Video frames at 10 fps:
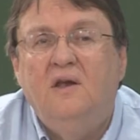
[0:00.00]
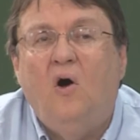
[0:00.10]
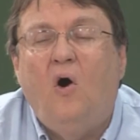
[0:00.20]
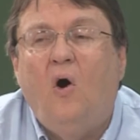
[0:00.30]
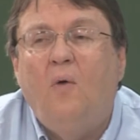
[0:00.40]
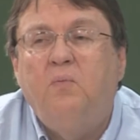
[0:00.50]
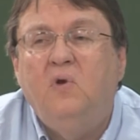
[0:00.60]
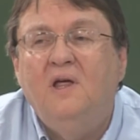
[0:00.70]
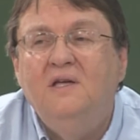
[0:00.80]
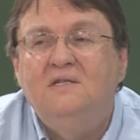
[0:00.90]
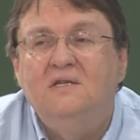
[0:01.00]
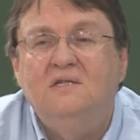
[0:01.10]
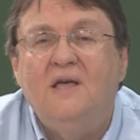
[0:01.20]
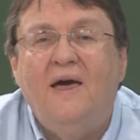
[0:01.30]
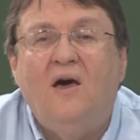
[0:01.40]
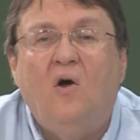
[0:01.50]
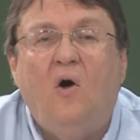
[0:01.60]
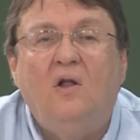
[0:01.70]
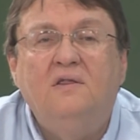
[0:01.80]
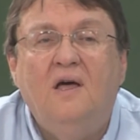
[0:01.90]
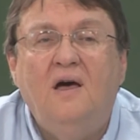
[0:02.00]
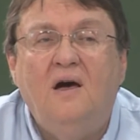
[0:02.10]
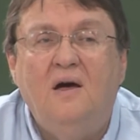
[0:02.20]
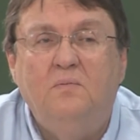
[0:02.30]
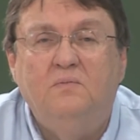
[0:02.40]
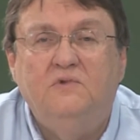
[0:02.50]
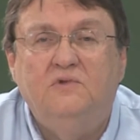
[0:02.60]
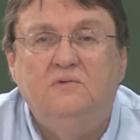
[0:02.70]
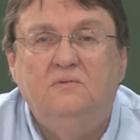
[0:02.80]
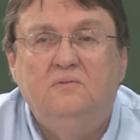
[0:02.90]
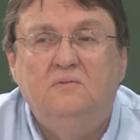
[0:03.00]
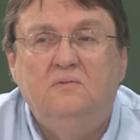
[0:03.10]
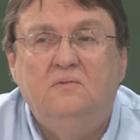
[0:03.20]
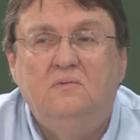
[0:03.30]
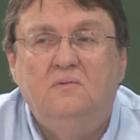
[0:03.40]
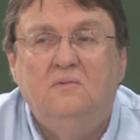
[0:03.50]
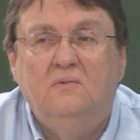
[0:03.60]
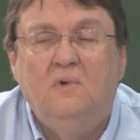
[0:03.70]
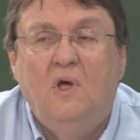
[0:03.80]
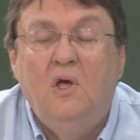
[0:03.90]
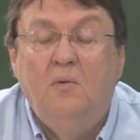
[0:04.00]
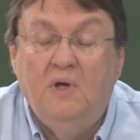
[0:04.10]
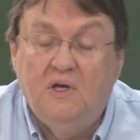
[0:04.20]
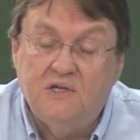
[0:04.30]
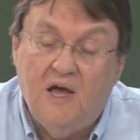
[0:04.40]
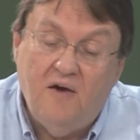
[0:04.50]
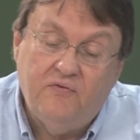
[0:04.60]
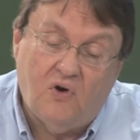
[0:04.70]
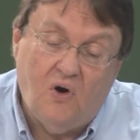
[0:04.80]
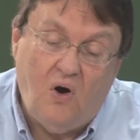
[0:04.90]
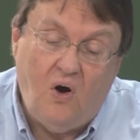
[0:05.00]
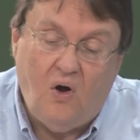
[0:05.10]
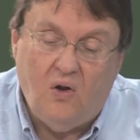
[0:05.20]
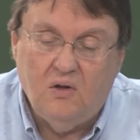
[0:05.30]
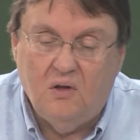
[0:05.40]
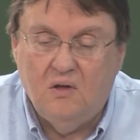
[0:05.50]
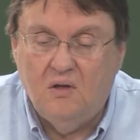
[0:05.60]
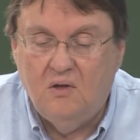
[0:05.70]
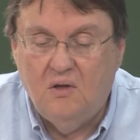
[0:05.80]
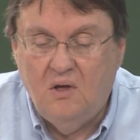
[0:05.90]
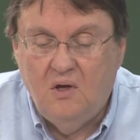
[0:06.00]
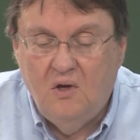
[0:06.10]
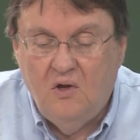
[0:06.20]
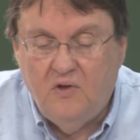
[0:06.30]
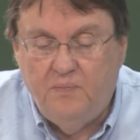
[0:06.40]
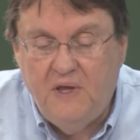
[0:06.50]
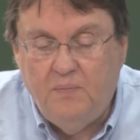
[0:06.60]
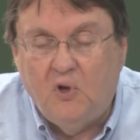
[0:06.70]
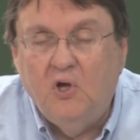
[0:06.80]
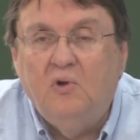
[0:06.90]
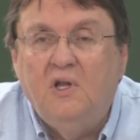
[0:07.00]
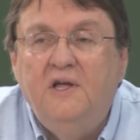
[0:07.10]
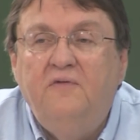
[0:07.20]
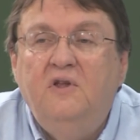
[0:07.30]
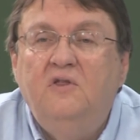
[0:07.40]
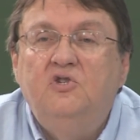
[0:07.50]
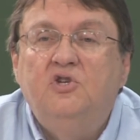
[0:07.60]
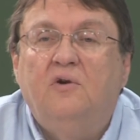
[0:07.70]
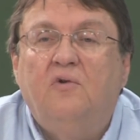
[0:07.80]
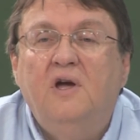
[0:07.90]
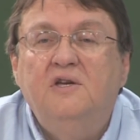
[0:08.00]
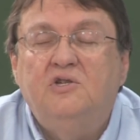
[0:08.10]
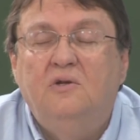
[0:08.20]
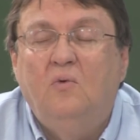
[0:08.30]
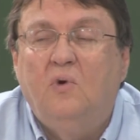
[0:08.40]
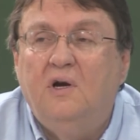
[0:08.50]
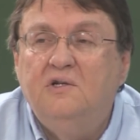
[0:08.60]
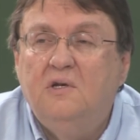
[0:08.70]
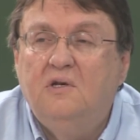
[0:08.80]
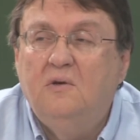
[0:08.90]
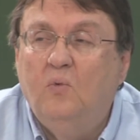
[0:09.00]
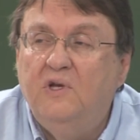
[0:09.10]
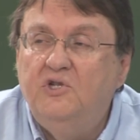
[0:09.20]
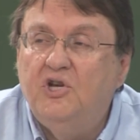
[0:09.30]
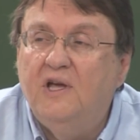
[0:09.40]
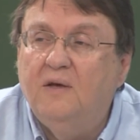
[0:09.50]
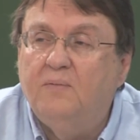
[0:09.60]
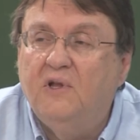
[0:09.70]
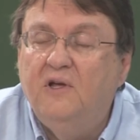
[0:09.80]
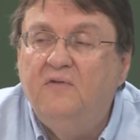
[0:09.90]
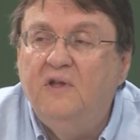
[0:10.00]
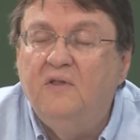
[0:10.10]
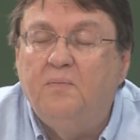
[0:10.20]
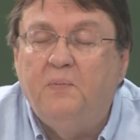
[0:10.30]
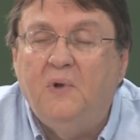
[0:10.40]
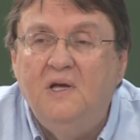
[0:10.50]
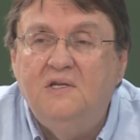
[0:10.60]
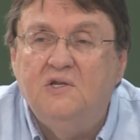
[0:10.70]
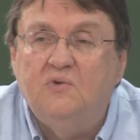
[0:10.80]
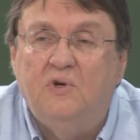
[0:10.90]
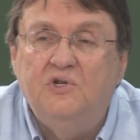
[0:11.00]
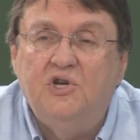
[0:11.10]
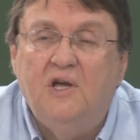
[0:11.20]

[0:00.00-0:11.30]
in all places at all times. Because after all, the people who lived in the generation when Jacob lived, in the places where